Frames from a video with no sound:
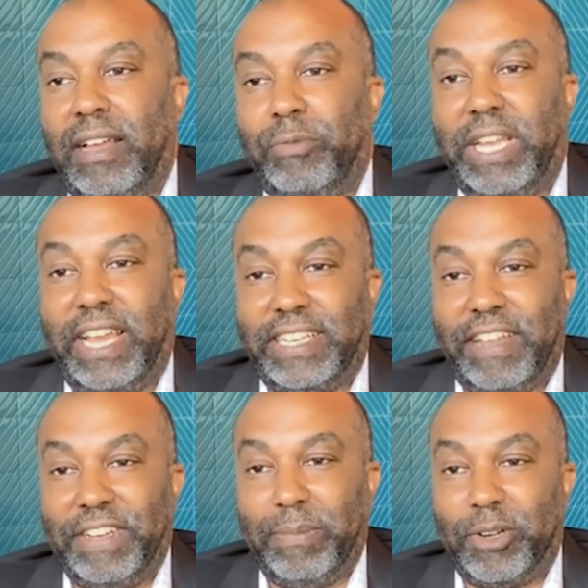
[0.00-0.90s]
we had to
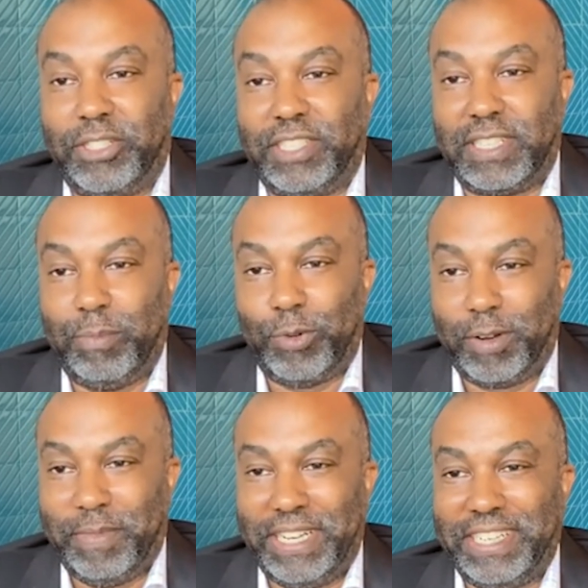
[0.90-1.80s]
have an emergency
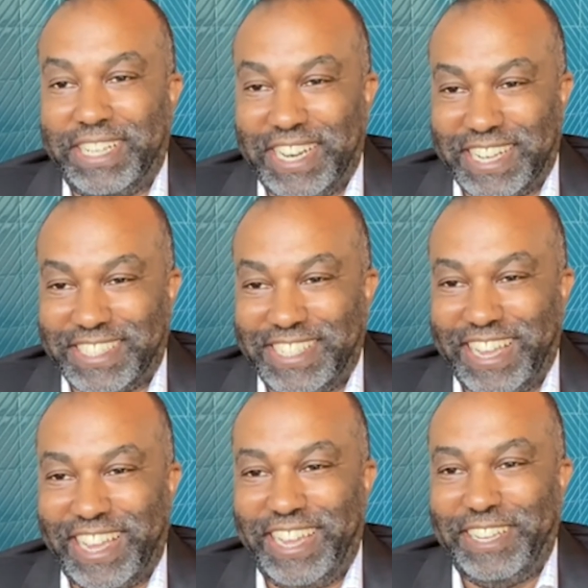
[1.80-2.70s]
board meeting the next
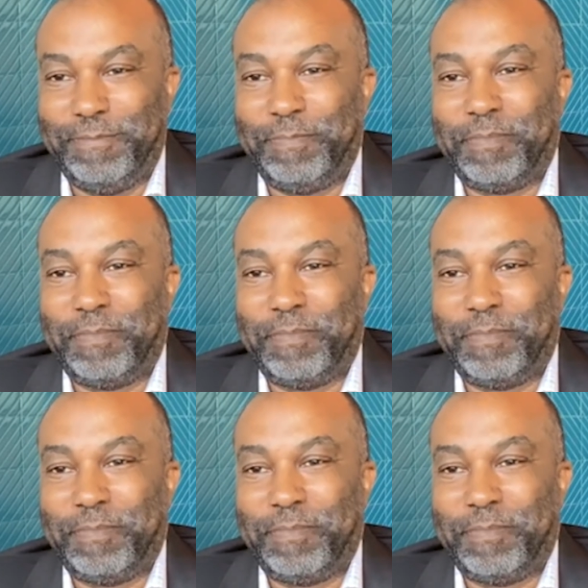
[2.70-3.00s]
day